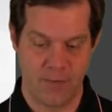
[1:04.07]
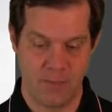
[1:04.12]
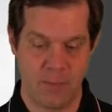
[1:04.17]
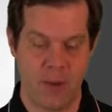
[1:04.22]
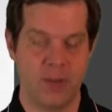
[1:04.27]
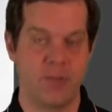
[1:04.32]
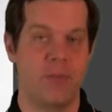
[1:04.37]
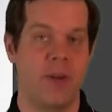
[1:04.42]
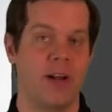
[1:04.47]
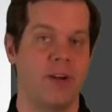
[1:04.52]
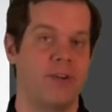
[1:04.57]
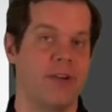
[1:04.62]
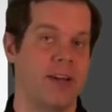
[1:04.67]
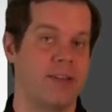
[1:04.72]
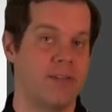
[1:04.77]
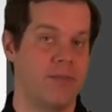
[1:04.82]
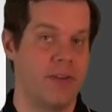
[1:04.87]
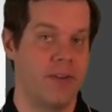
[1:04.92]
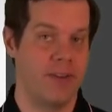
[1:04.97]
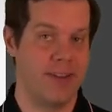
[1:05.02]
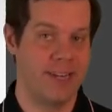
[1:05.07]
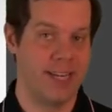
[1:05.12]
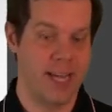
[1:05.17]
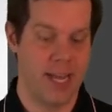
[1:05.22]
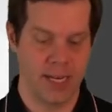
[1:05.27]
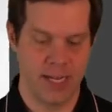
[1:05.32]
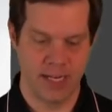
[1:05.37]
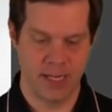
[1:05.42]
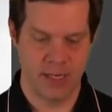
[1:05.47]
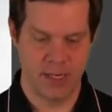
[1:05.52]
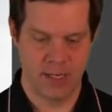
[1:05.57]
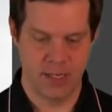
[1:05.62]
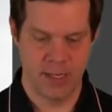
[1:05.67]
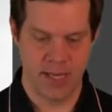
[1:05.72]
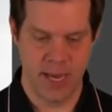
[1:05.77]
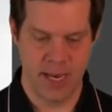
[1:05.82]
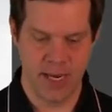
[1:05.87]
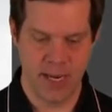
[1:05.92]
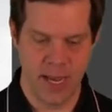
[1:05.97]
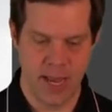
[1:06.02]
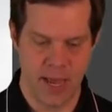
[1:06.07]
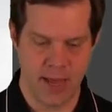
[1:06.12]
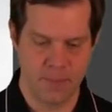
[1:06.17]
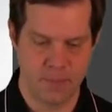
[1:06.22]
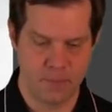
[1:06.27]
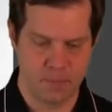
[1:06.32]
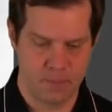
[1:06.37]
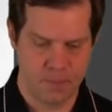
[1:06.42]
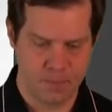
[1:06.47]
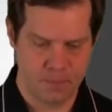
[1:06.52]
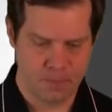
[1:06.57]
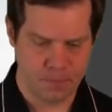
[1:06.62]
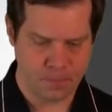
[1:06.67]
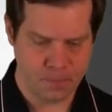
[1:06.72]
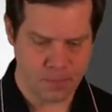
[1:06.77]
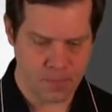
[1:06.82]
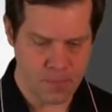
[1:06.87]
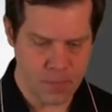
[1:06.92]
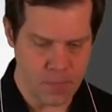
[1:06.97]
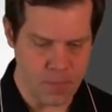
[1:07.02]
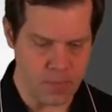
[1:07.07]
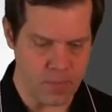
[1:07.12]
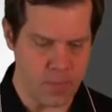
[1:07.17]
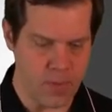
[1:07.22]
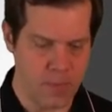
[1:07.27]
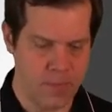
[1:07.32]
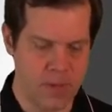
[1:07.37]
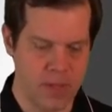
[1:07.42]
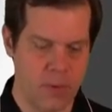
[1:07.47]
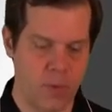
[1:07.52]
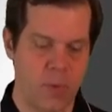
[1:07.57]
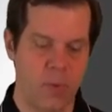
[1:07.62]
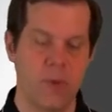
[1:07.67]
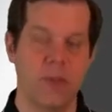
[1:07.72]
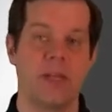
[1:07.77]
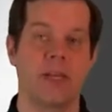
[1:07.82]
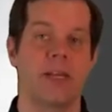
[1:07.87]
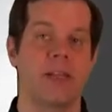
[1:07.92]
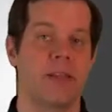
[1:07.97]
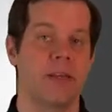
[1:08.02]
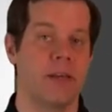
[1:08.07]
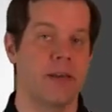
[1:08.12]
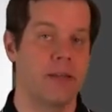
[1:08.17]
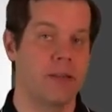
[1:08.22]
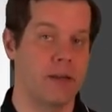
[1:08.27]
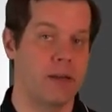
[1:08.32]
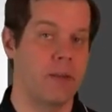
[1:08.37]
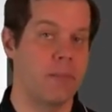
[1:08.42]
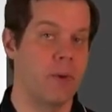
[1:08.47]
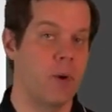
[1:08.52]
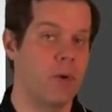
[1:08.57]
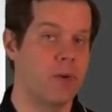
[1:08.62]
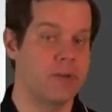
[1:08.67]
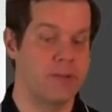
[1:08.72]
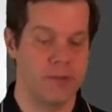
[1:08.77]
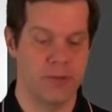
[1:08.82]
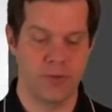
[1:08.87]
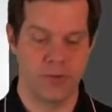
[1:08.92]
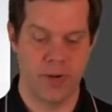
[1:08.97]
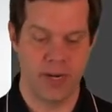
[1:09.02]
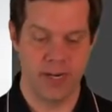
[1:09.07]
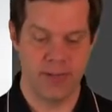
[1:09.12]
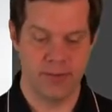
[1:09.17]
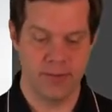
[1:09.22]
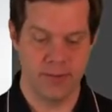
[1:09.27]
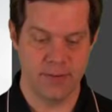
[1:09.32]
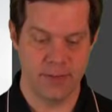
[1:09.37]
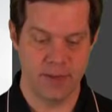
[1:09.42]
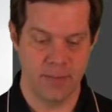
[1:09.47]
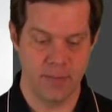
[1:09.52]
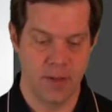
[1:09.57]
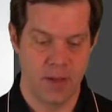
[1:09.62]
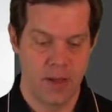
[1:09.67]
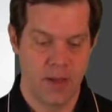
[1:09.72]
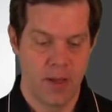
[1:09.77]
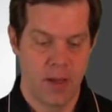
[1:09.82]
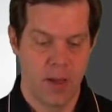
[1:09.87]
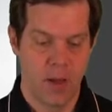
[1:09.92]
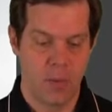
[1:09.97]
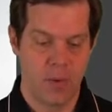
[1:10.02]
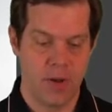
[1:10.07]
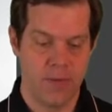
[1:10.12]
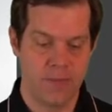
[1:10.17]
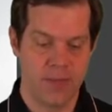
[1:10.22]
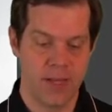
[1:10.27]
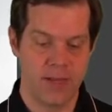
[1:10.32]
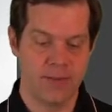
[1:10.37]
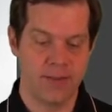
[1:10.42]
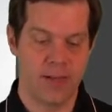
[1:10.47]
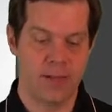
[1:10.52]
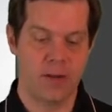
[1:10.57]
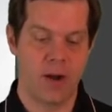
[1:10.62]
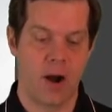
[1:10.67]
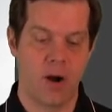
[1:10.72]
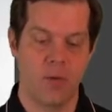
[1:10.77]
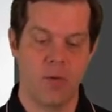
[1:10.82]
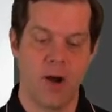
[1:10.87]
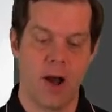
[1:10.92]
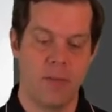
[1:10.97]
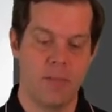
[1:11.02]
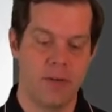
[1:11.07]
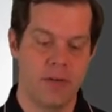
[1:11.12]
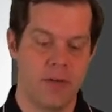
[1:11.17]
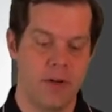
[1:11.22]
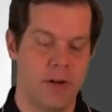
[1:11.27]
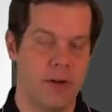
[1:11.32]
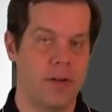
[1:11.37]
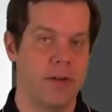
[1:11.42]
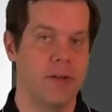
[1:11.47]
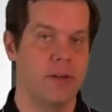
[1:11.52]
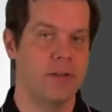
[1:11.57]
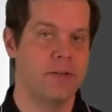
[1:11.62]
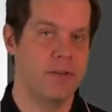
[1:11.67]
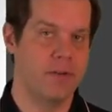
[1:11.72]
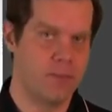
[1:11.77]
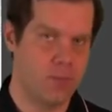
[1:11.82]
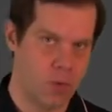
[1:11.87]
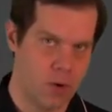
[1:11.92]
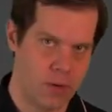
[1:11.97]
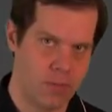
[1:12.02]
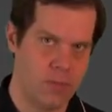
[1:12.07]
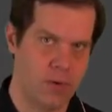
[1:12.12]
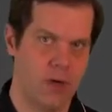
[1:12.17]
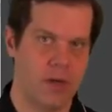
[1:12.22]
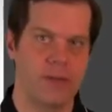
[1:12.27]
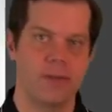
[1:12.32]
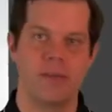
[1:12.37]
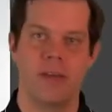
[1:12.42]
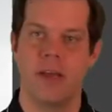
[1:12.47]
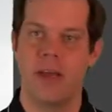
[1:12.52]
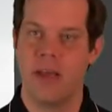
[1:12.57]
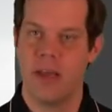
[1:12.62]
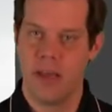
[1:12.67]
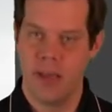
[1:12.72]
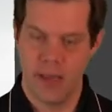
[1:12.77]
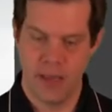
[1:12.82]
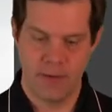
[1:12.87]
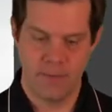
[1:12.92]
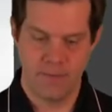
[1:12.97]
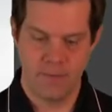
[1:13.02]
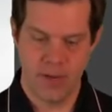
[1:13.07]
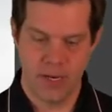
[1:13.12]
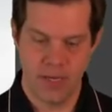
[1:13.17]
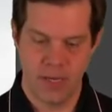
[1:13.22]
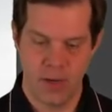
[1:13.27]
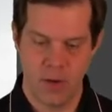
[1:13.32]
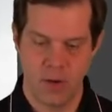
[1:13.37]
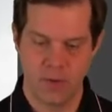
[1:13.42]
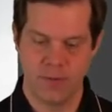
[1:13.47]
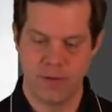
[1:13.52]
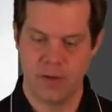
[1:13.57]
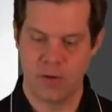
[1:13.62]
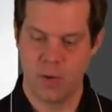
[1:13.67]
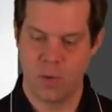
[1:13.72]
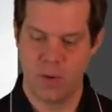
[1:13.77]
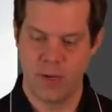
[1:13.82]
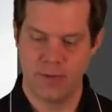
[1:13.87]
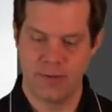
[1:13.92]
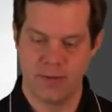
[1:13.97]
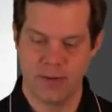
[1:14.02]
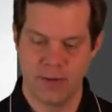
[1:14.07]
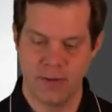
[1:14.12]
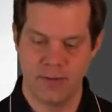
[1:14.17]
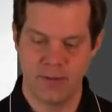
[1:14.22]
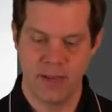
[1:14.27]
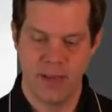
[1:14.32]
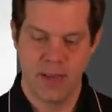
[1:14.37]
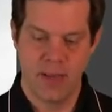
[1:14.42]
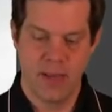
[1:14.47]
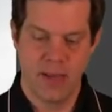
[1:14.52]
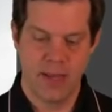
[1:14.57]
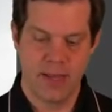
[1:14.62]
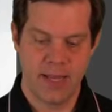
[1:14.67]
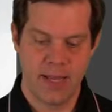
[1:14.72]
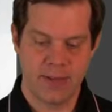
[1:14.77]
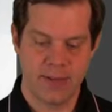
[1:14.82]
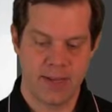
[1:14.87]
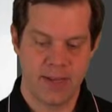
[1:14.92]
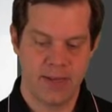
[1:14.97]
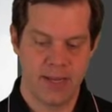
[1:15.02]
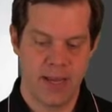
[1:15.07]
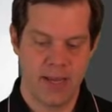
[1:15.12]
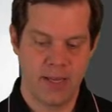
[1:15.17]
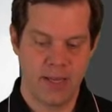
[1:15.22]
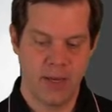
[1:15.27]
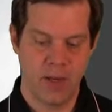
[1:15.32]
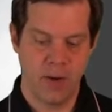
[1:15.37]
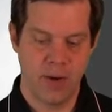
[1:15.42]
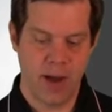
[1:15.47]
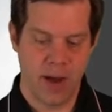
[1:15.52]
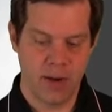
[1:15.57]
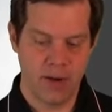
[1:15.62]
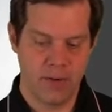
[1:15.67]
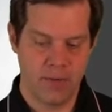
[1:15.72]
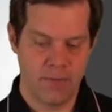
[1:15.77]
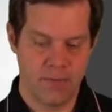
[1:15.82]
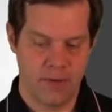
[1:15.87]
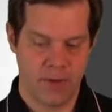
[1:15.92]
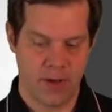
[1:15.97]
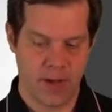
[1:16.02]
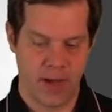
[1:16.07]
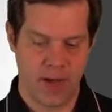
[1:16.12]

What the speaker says: a much better chance of even getting to that end. But then when we look at the components of the training system, we have things like our raw materials of workbooks and videos and quizzers, and that's going to take you out of